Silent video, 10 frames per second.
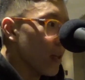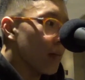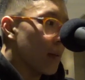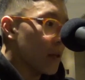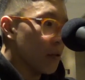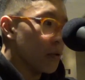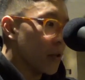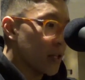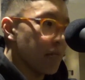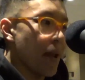Maybe you
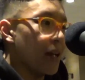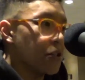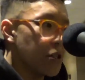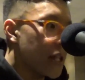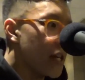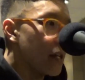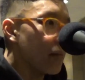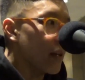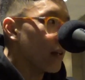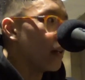get to manage a team,
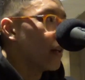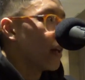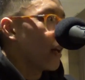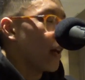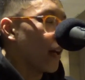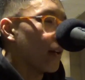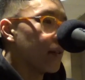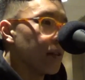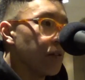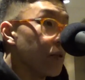
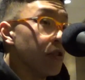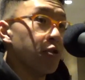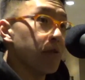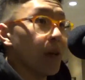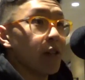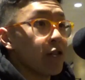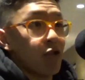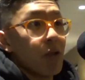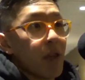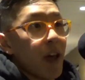and you might
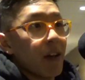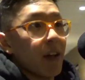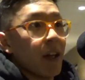enjoy that,